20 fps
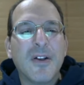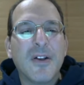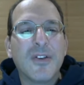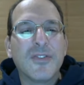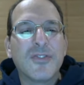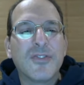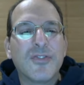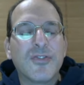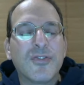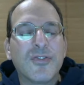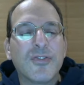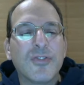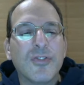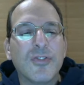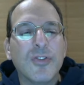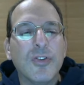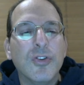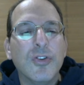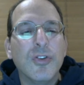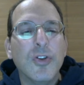
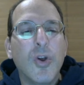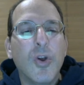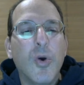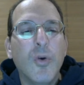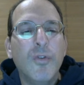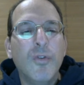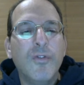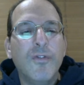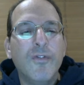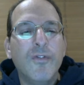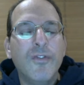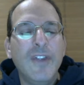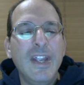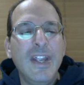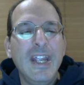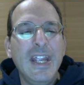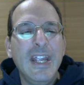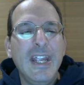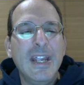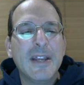
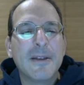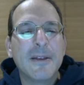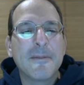Slofie.